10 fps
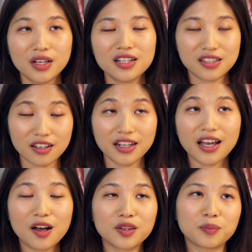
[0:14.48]
studying
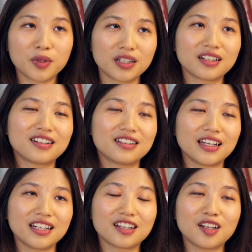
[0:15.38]
how the political
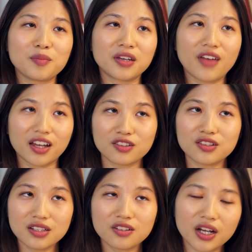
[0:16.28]
and economic
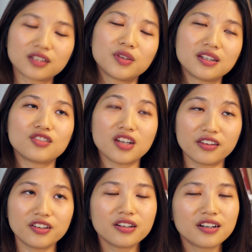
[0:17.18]
factors interact with each
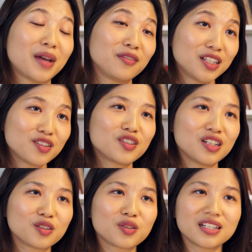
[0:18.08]
other. My research
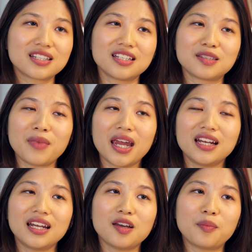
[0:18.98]
interest is
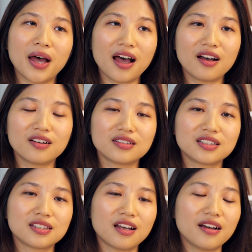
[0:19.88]
mainly
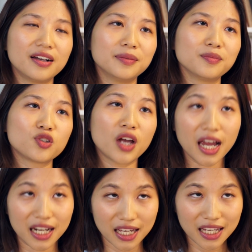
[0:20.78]
about
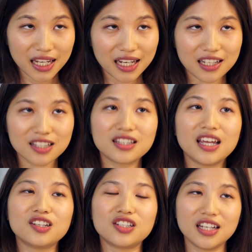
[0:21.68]
China and East
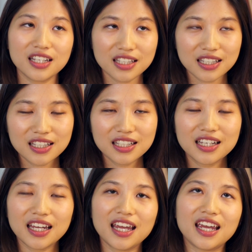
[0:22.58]
Asia.
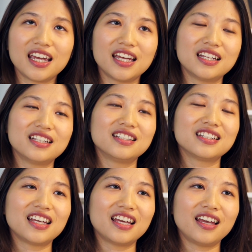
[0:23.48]

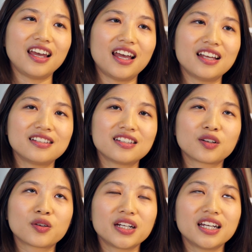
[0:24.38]
And as a
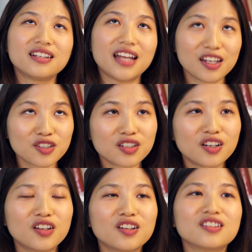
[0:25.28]
Korean
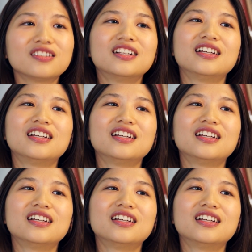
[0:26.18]
national,